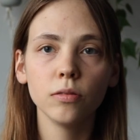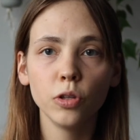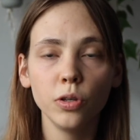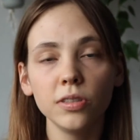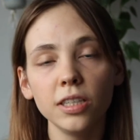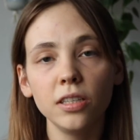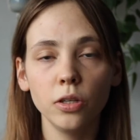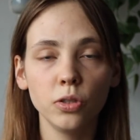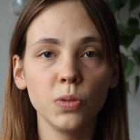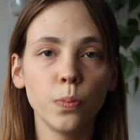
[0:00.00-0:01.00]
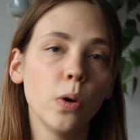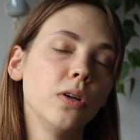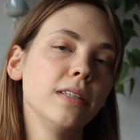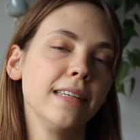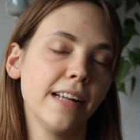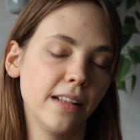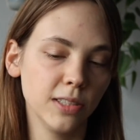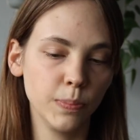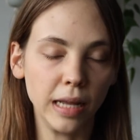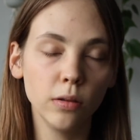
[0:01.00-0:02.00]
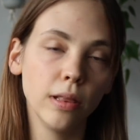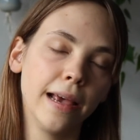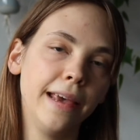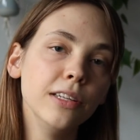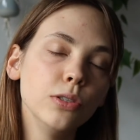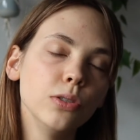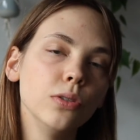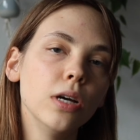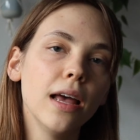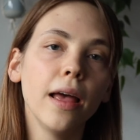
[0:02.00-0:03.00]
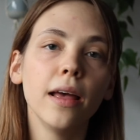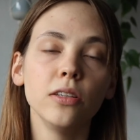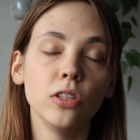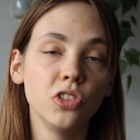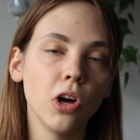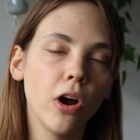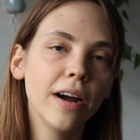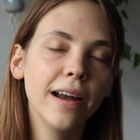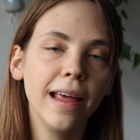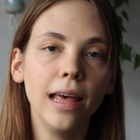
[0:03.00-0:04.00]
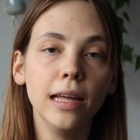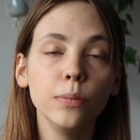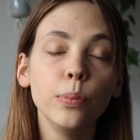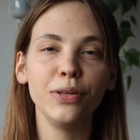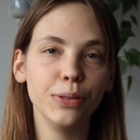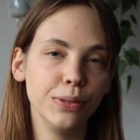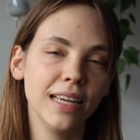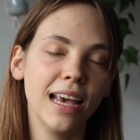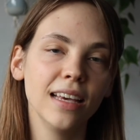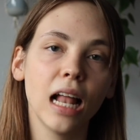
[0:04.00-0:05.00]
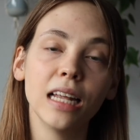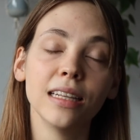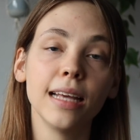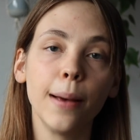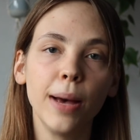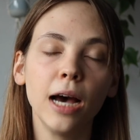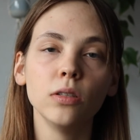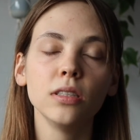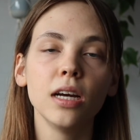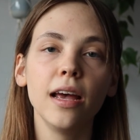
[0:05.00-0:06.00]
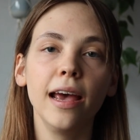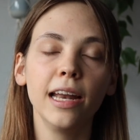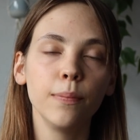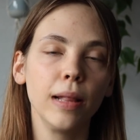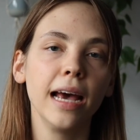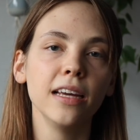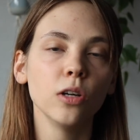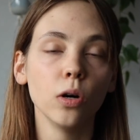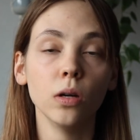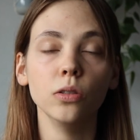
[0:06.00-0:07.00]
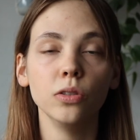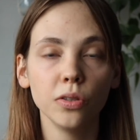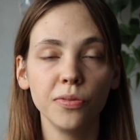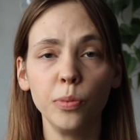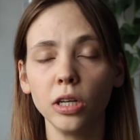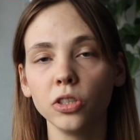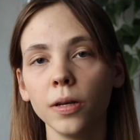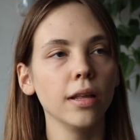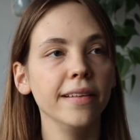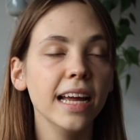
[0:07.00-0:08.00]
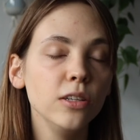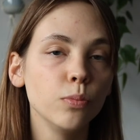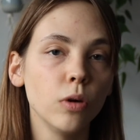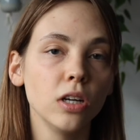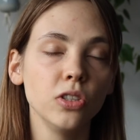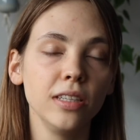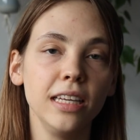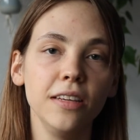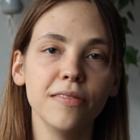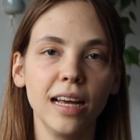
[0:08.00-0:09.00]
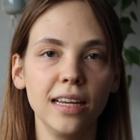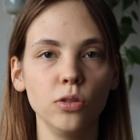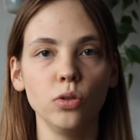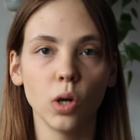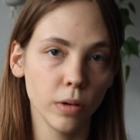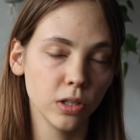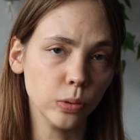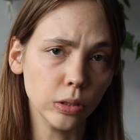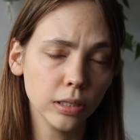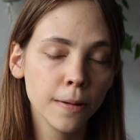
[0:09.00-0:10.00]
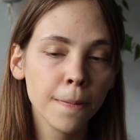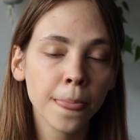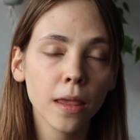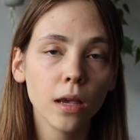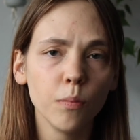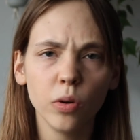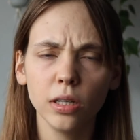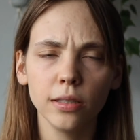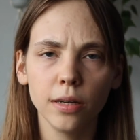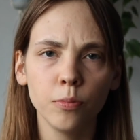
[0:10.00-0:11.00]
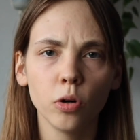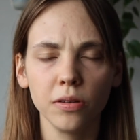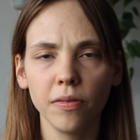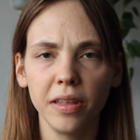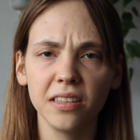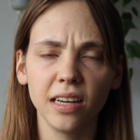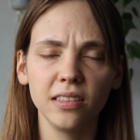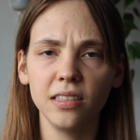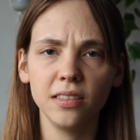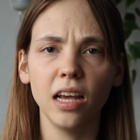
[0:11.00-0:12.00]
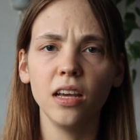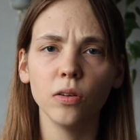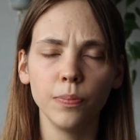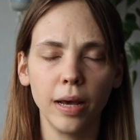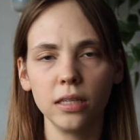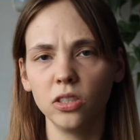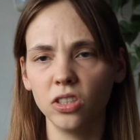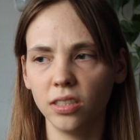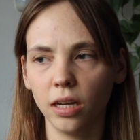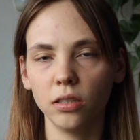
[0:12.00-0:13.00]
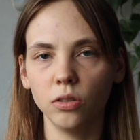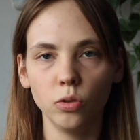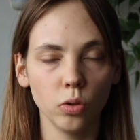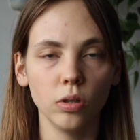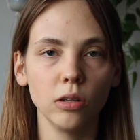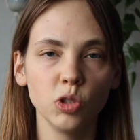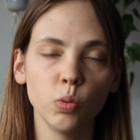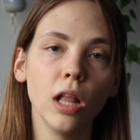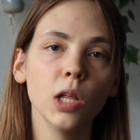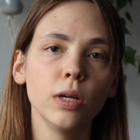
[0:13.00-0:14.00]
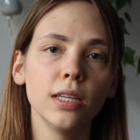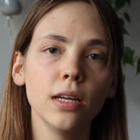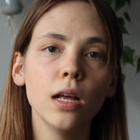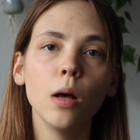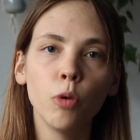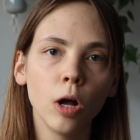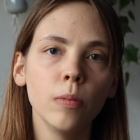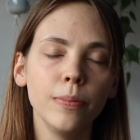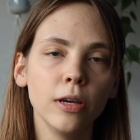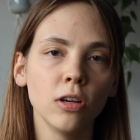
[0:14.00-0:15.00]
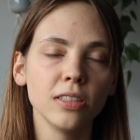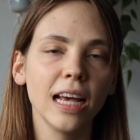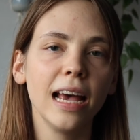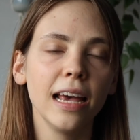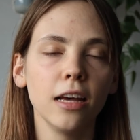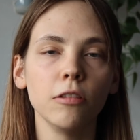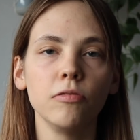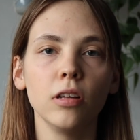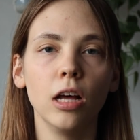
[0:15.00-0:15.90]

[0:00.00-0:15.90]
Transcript: To use it, you just put the little spatula into the jar and you take a little amount and apply it on your toothbrush, and then you brush your teeth as you normally would. But the important thing that they say on the package is that you do not swallow it, probably because I have